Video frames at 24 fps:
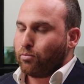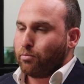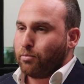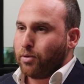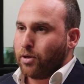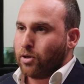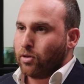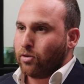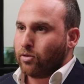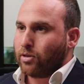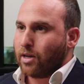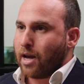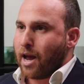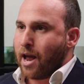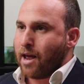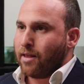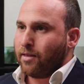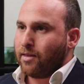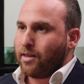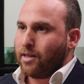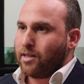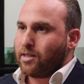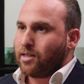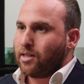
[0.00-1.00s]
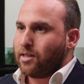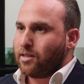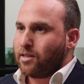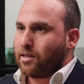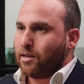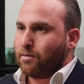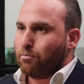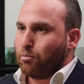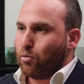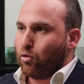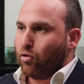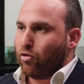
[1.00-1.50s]
build and this is
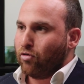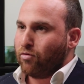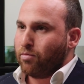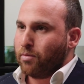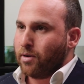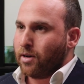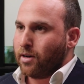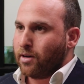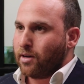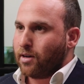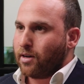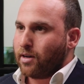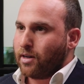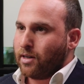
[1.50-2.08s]
the movement